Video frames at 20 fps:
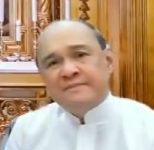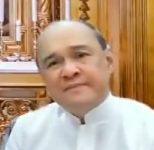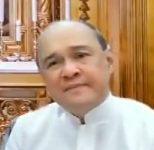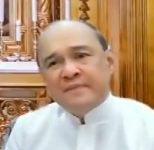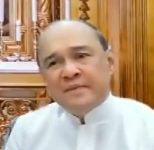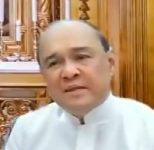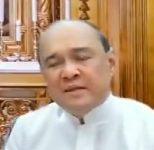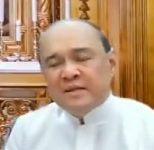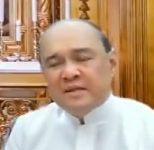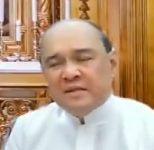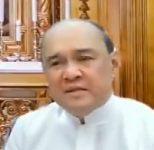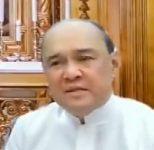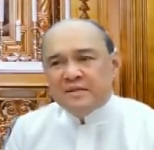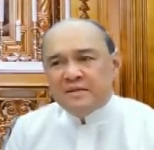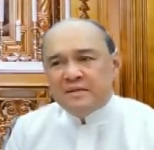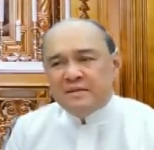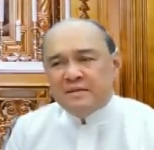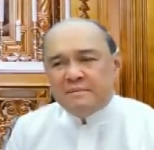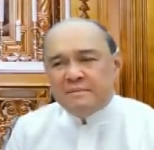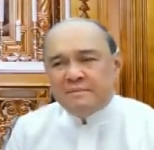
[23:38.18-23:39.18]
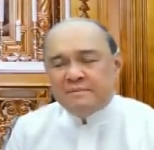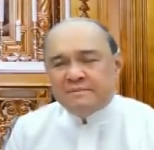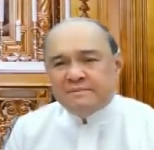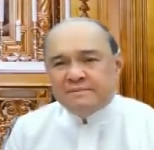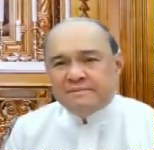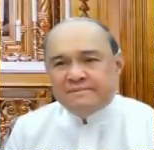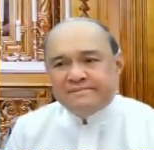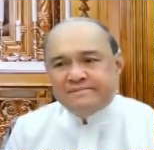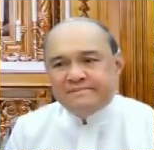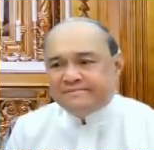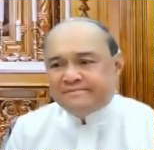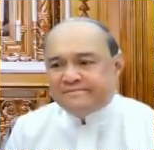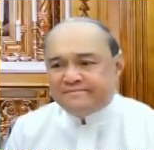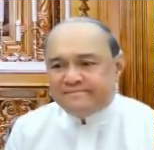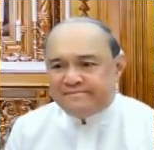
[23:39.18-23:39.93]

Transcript: Nothing is said.